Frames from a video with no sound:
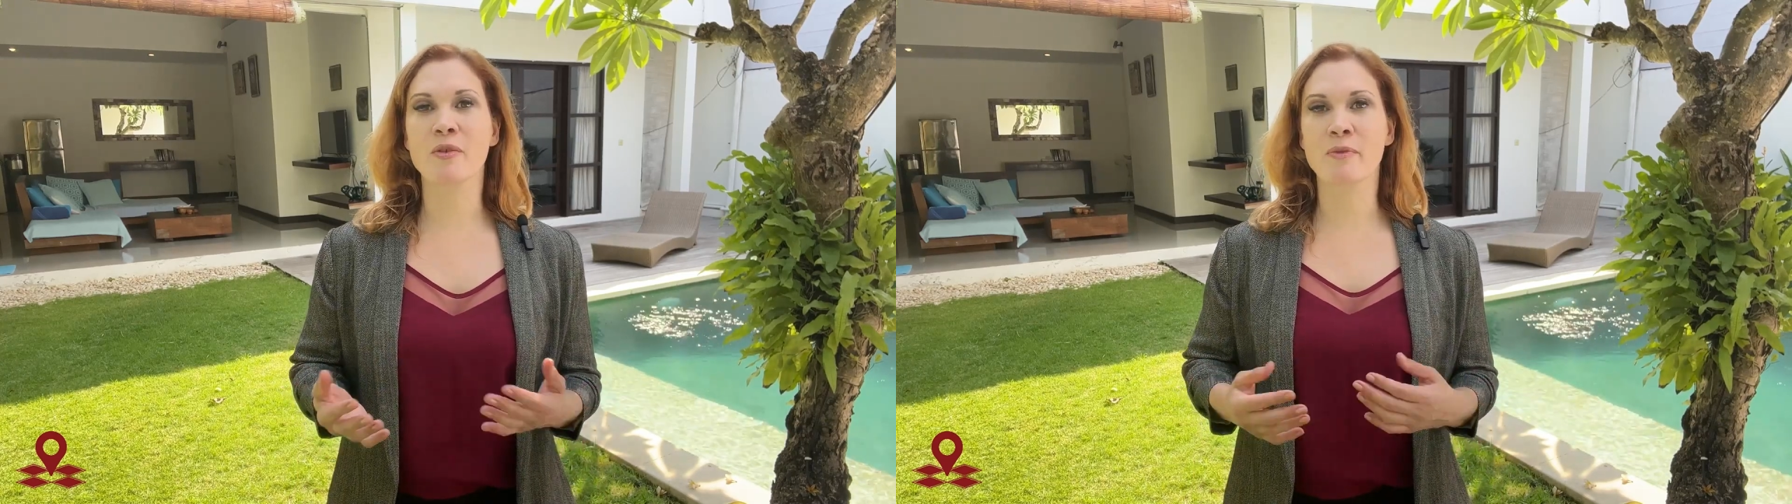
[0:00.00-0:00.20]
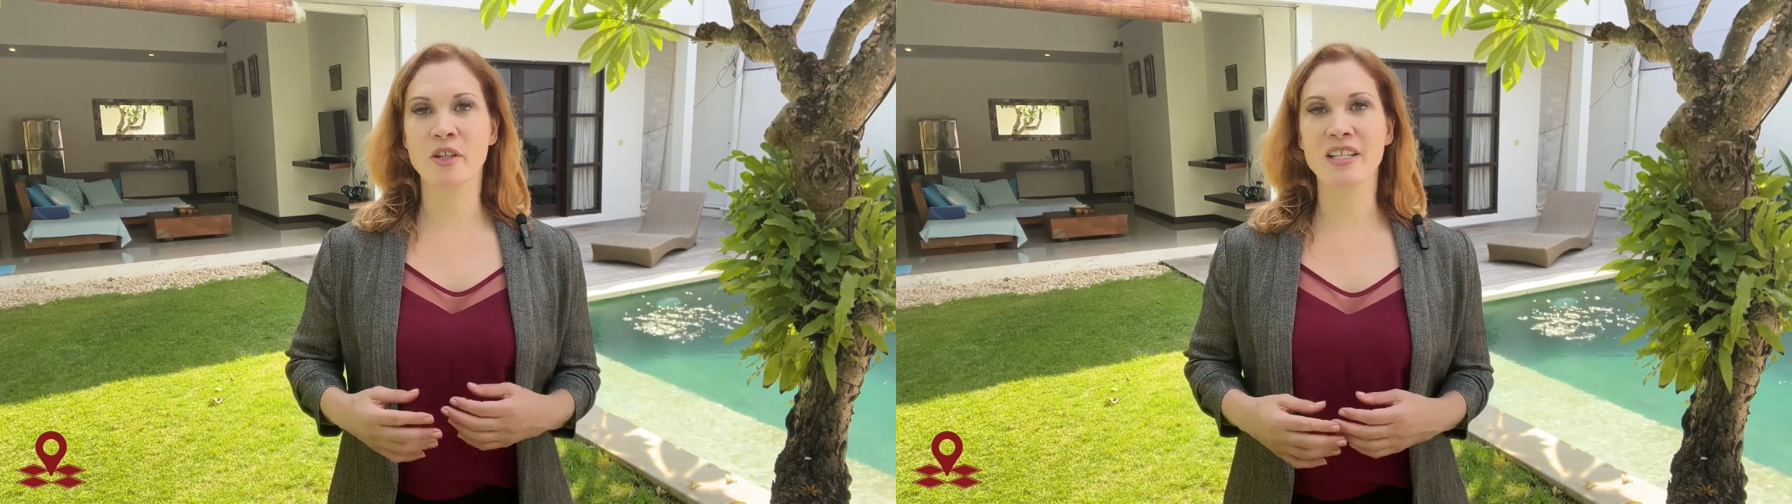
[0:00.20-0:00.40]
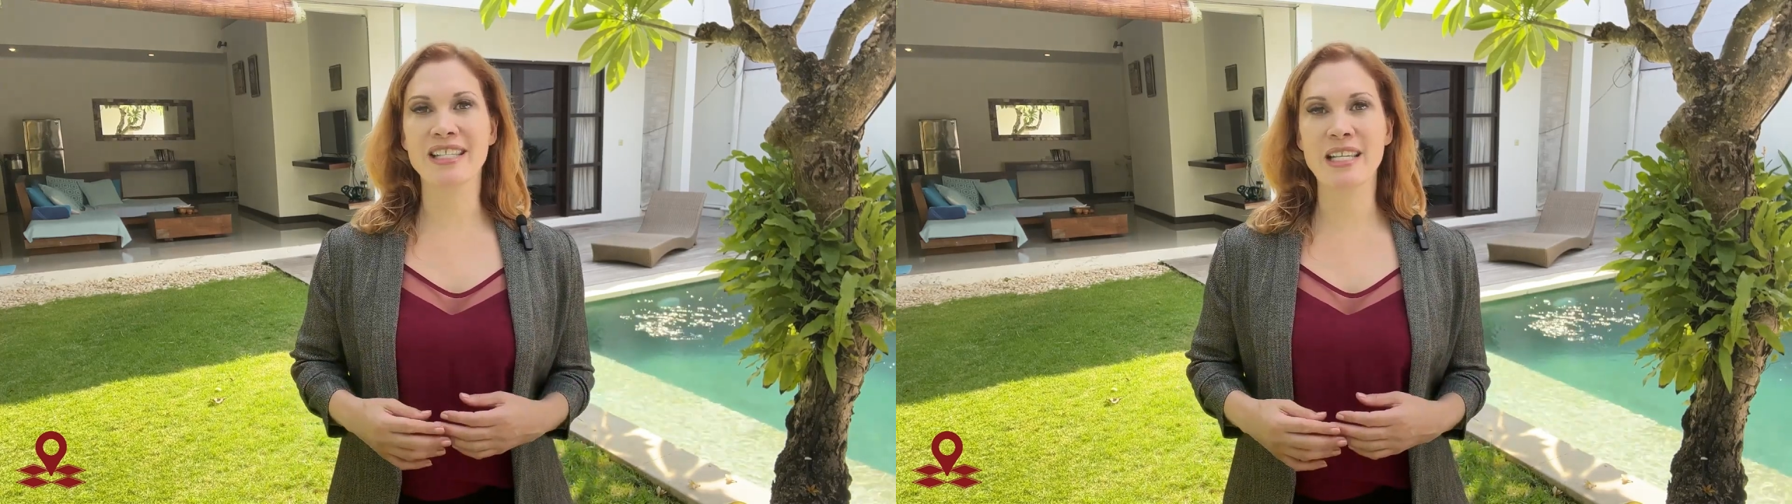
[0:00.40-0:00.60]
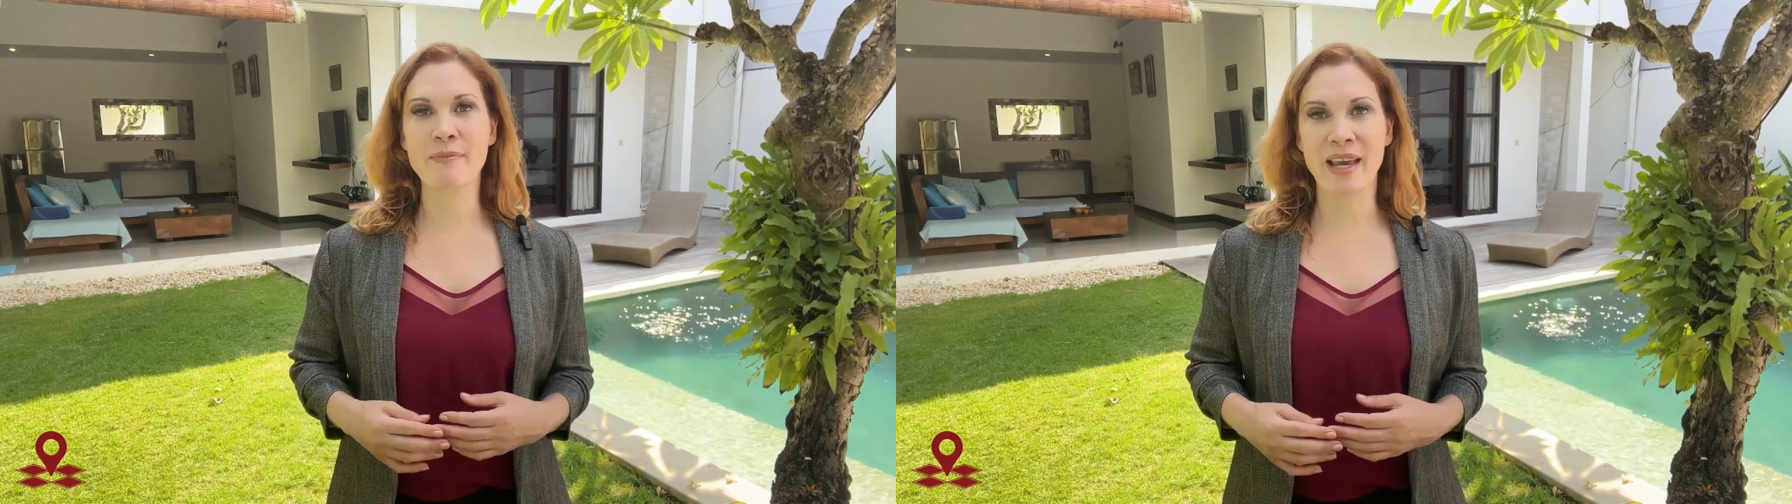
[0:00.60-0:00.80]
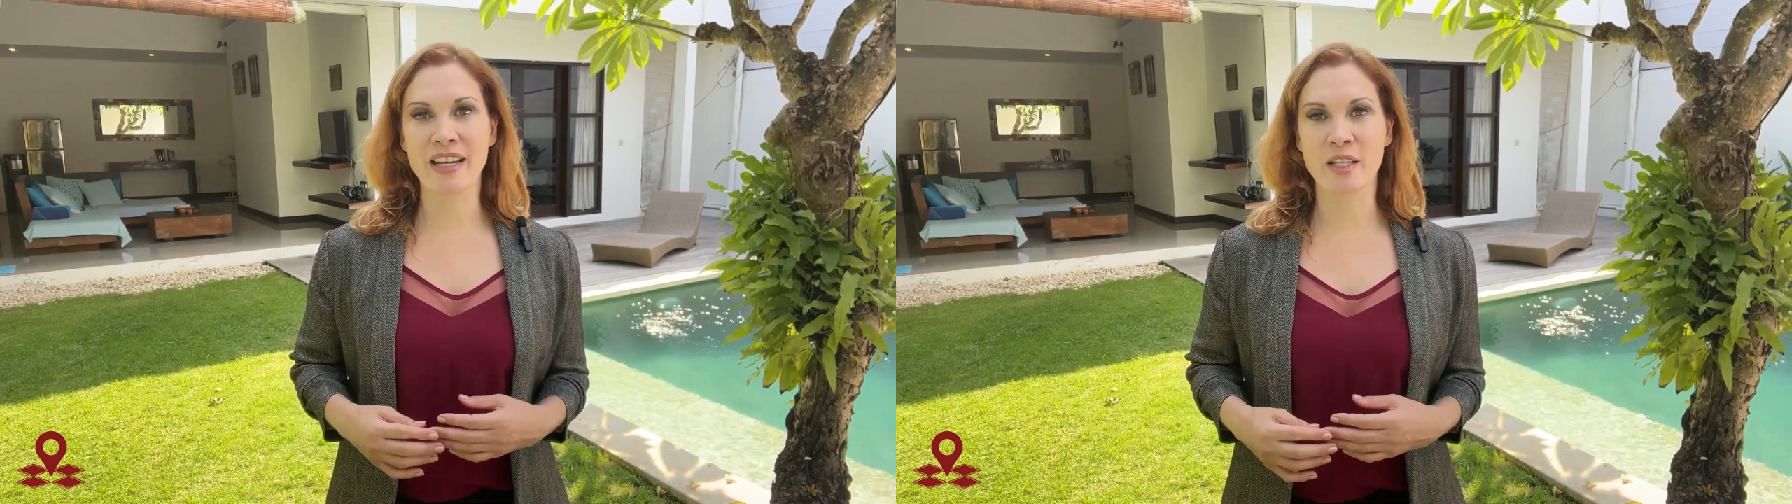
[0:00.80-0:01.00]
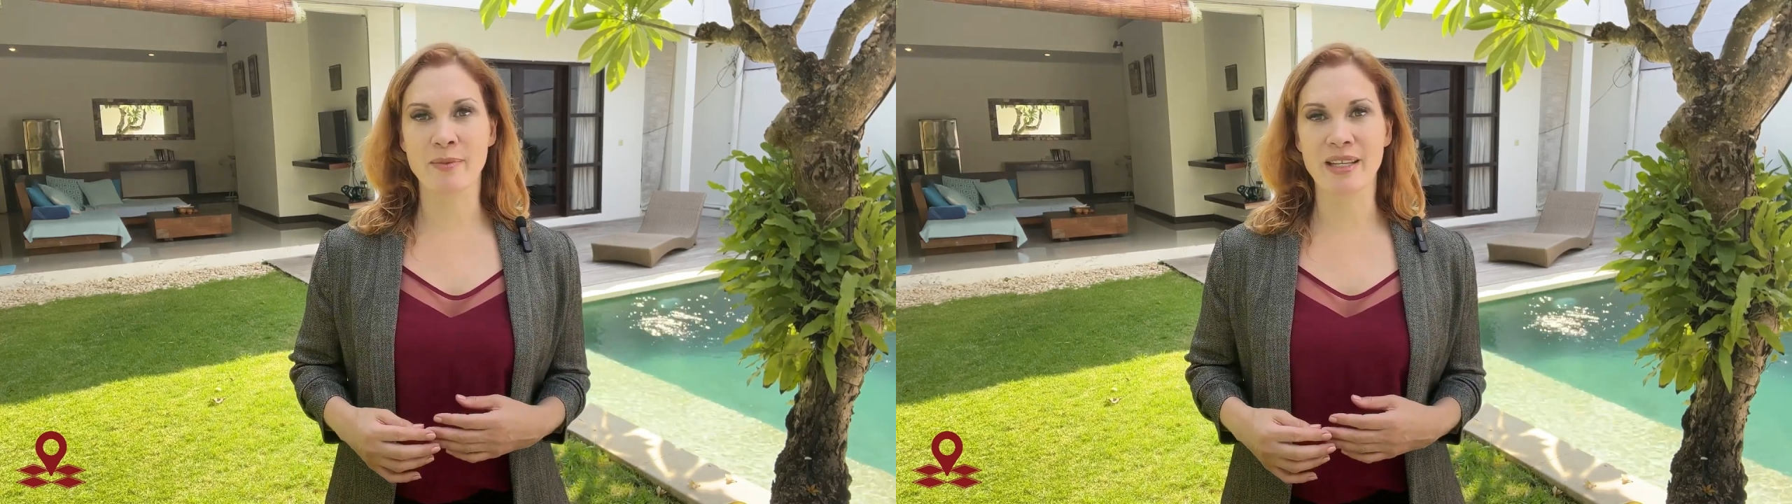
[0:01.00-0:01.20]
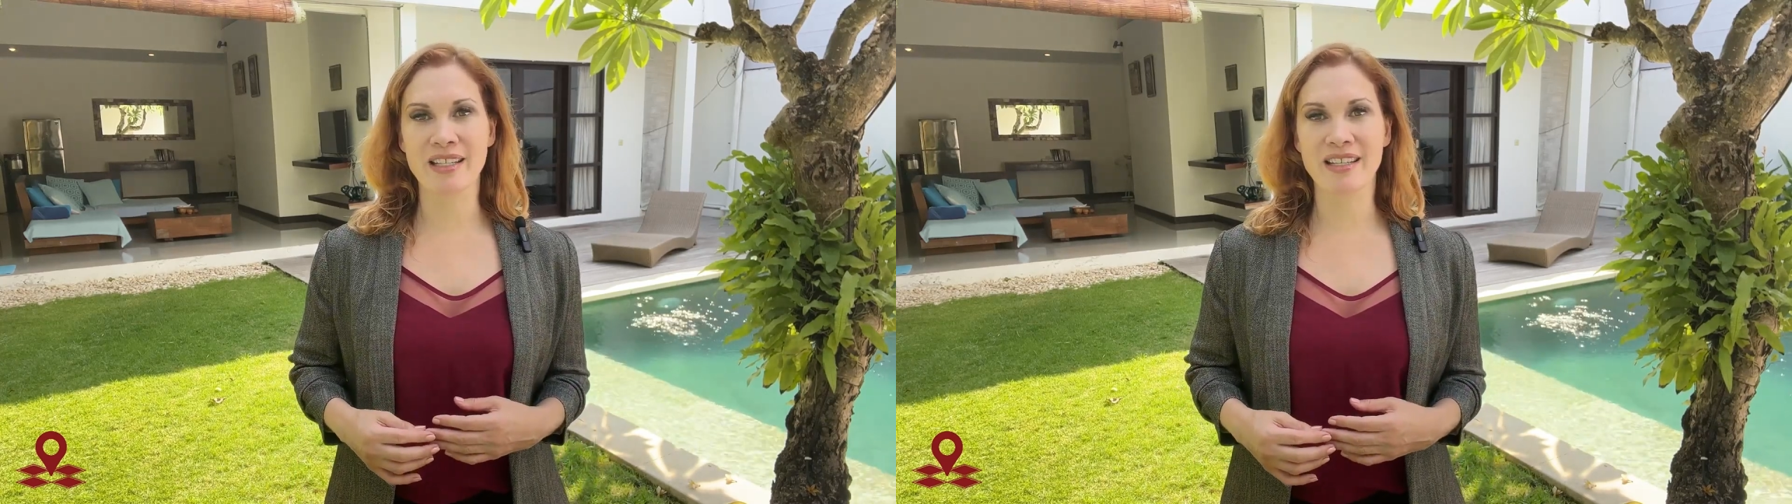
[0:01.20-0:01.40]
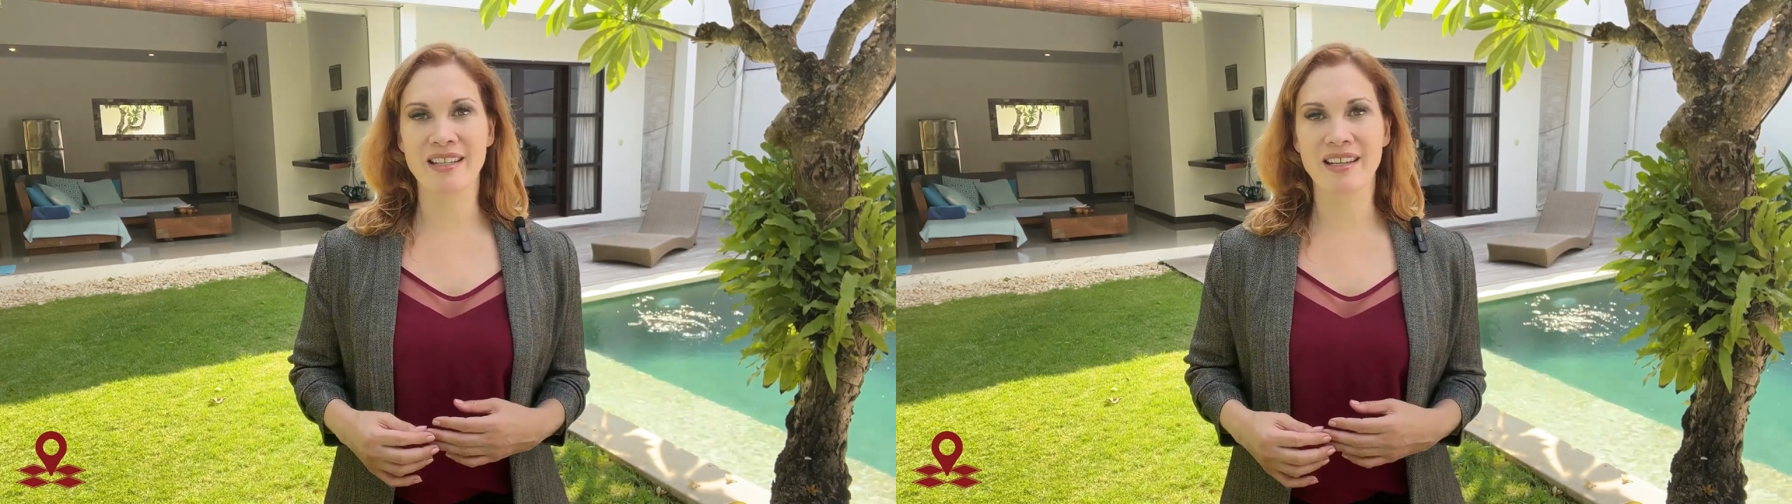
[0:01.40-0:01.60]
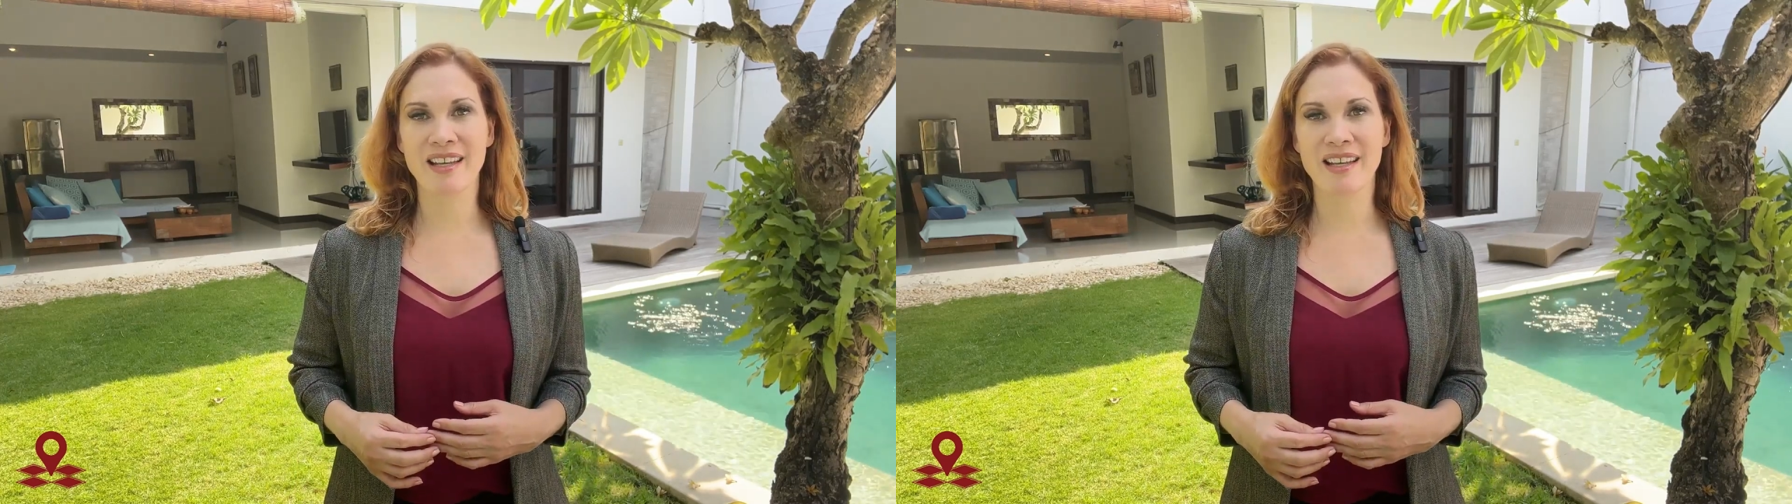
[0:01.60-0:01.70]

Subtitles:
for emergency management.